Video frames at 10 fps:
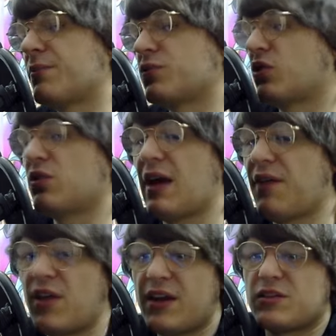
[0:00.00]
so you
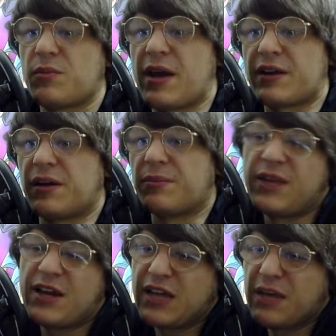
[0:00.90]
have that as a backup.
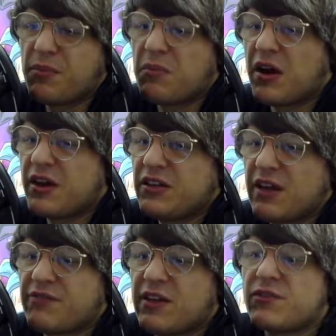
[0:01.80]
Now keep in mind you
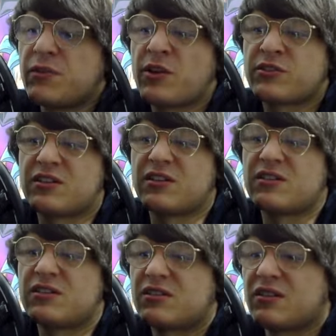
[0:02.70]
have to have the
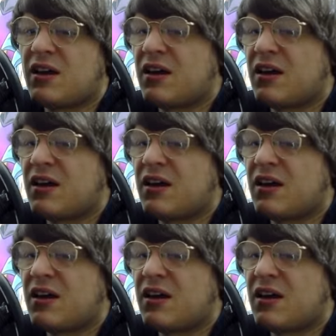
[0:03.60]
monsters